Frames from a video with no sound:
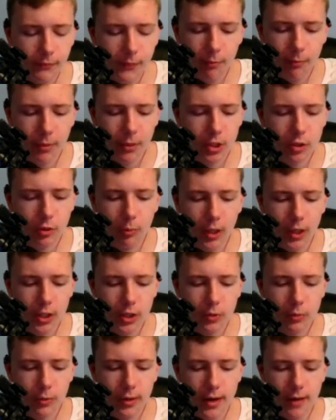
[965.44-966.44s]
pixel
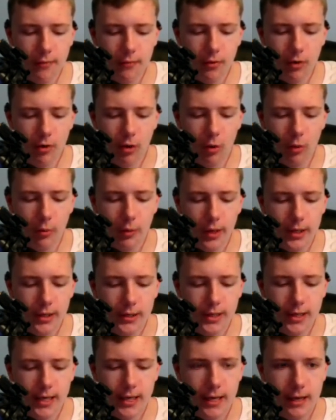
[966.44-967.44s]
bots were never
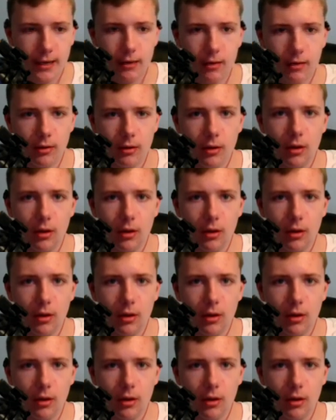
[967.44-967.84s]
always in